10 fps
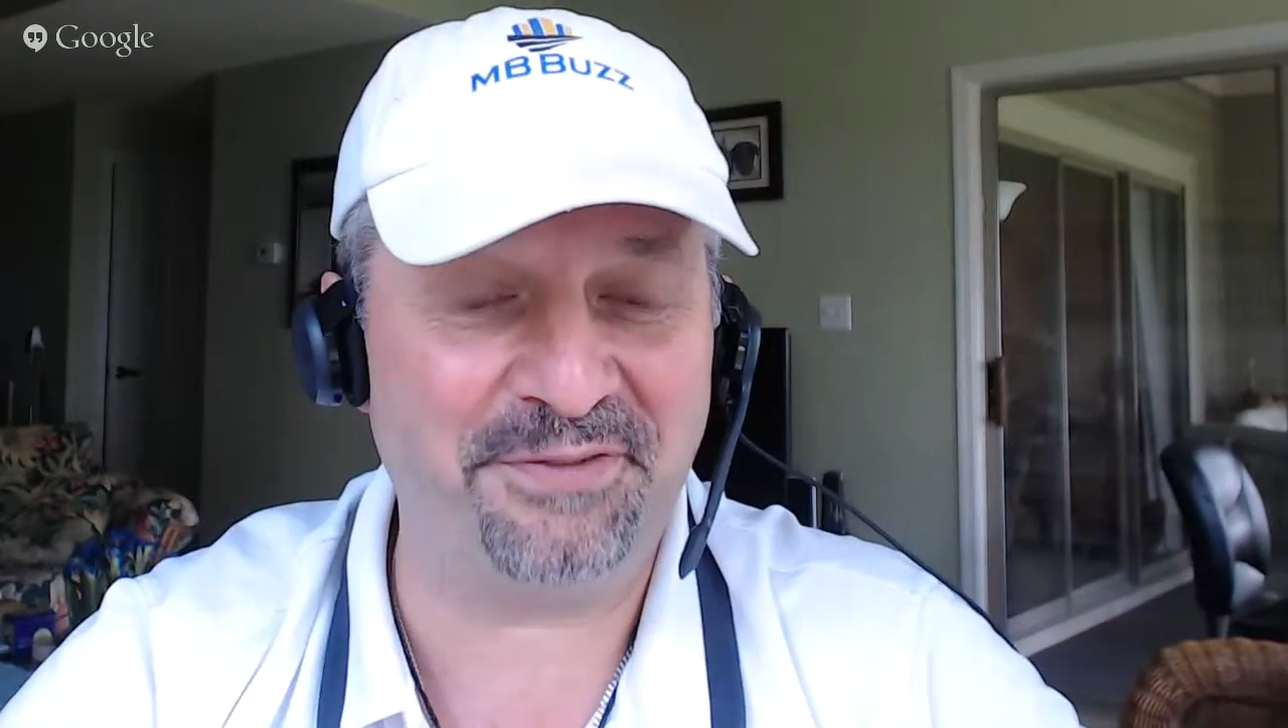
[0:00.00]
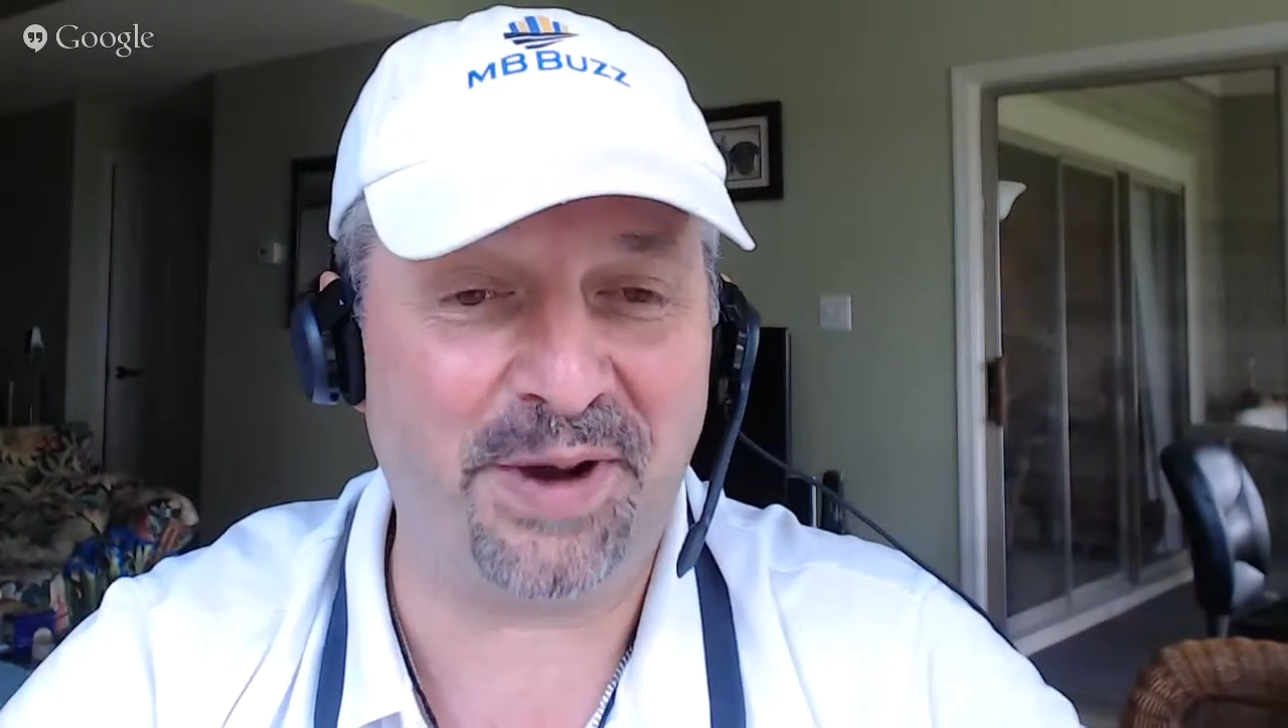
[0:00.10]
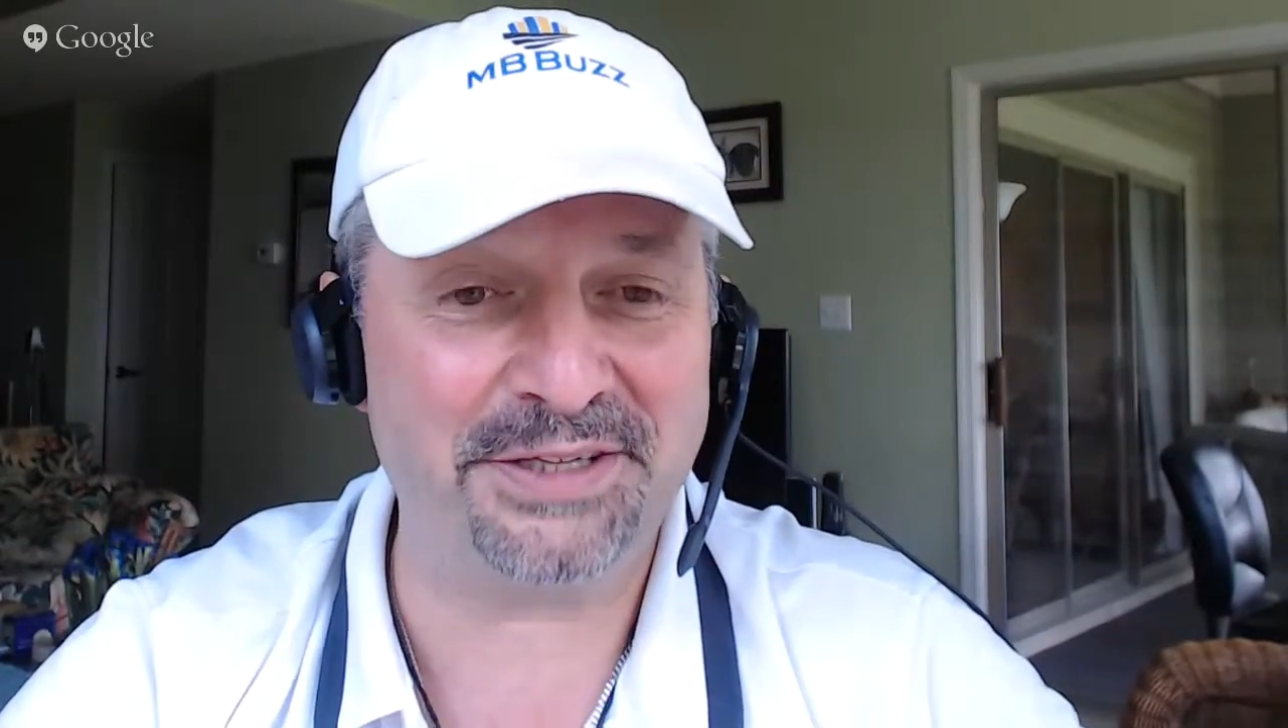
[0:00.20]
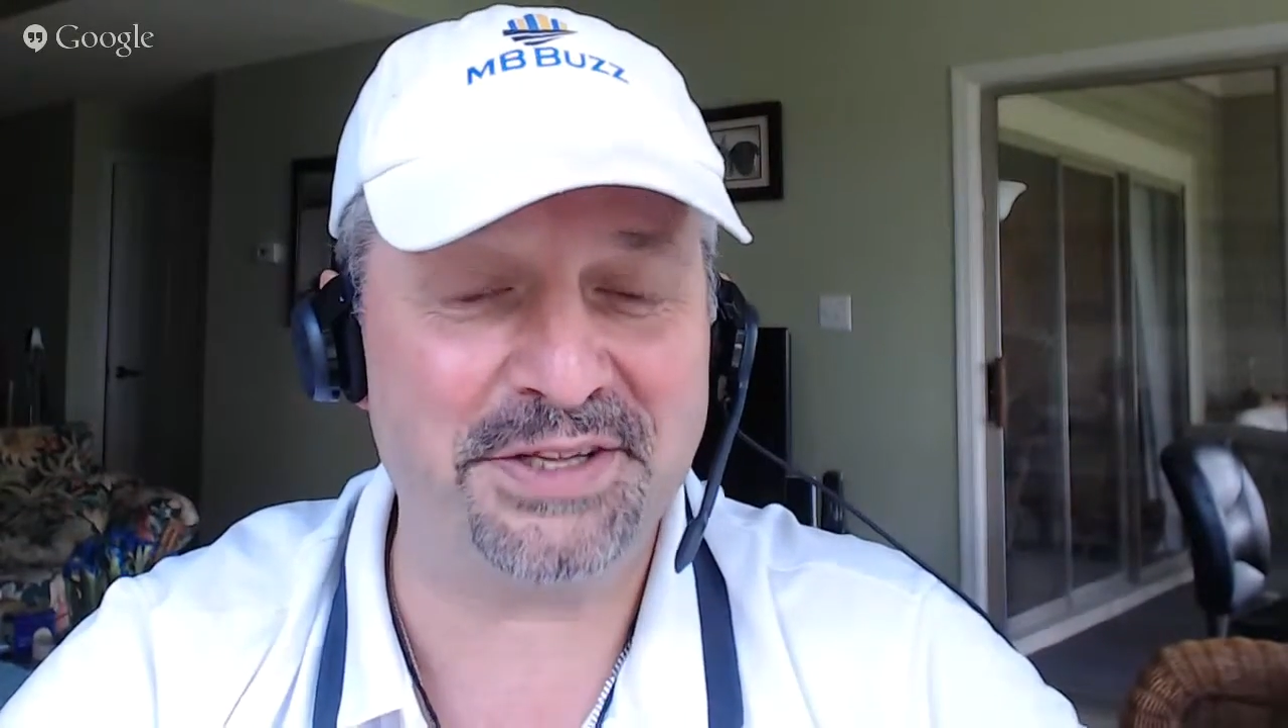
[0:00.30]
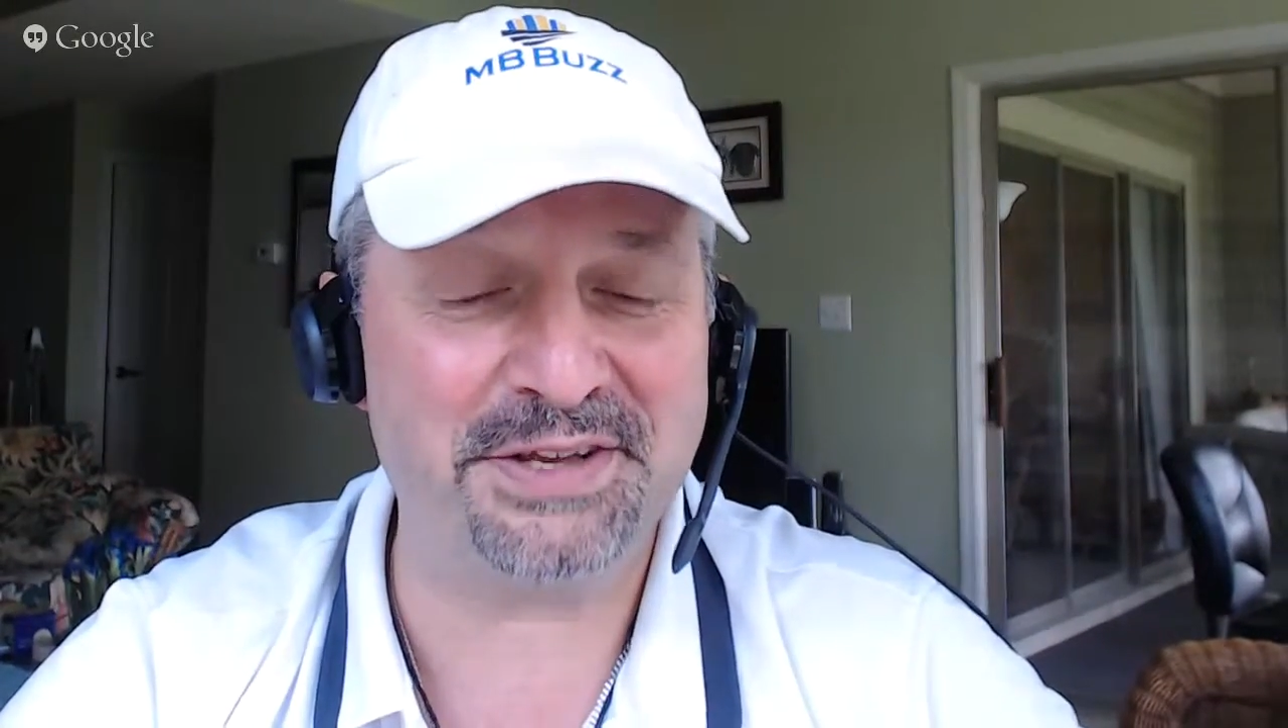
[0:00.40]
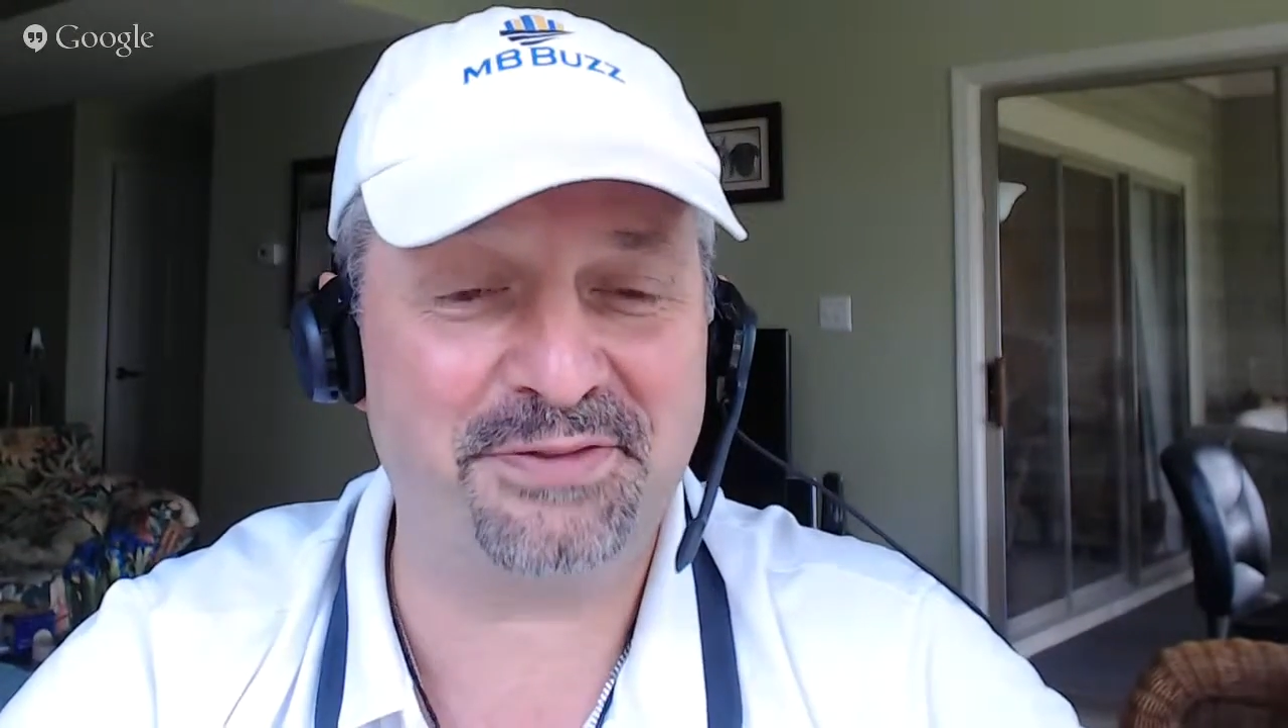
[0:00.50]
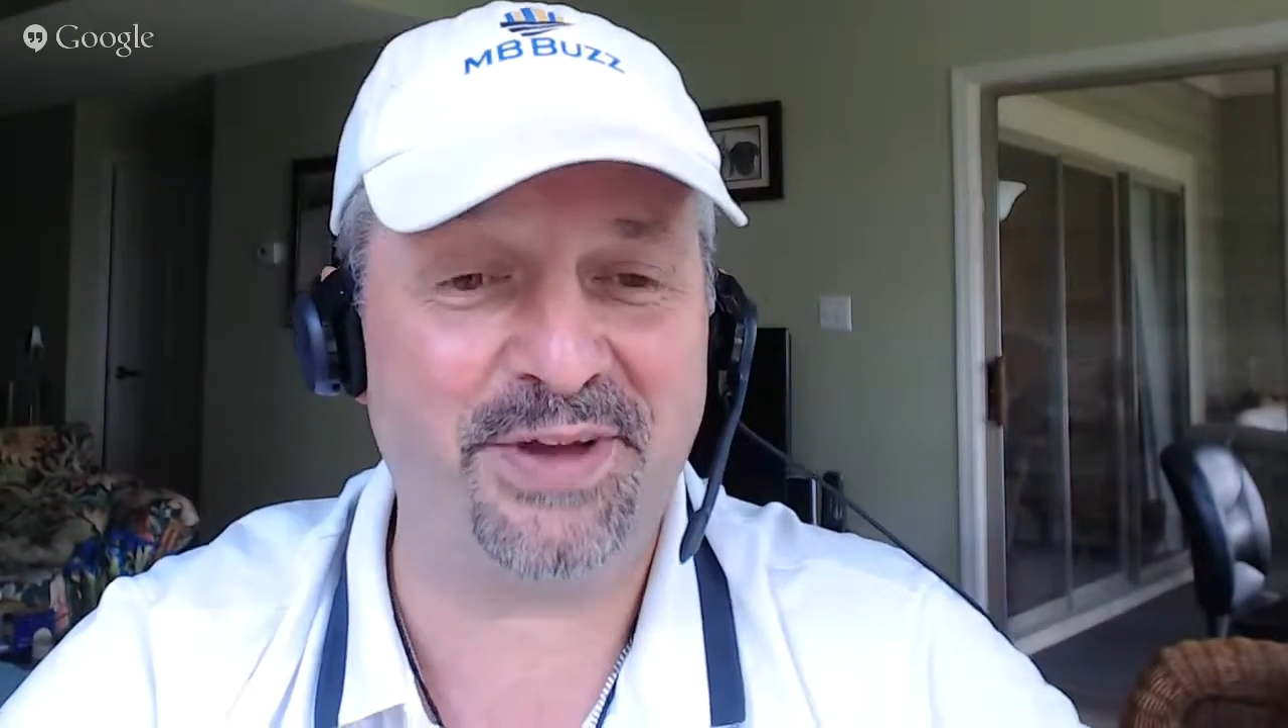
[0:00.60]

you're watching this